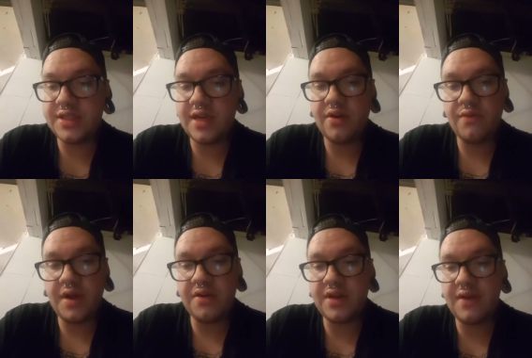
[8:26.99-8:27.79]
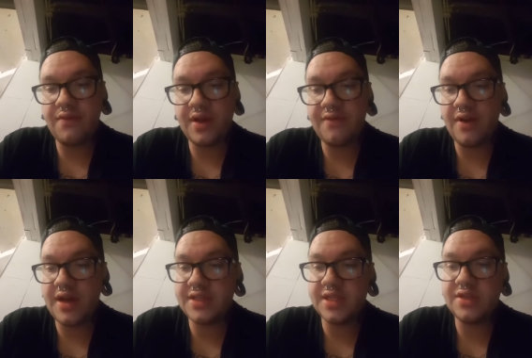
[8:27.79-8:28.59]
is that her record dive will give her
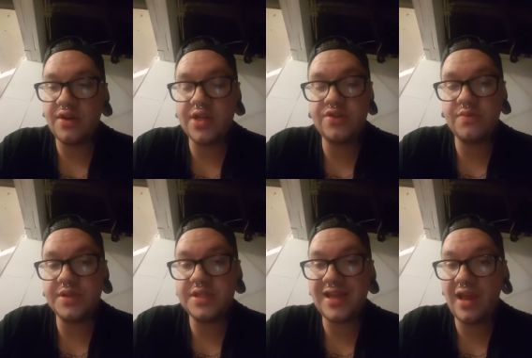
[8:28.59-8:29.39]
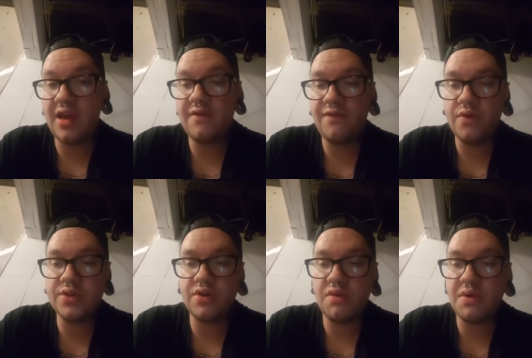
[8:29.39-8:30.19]
access to instruments and
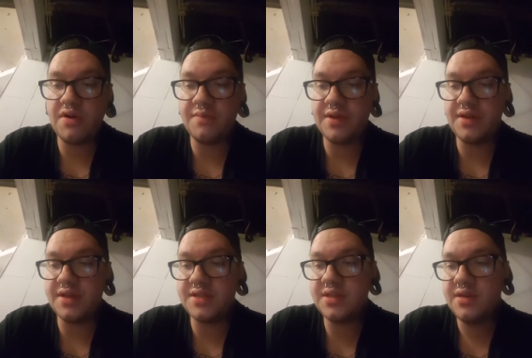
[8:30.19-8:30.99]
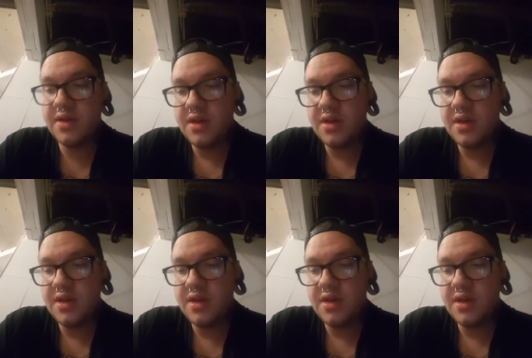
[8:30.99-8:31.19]
four star bard abilities,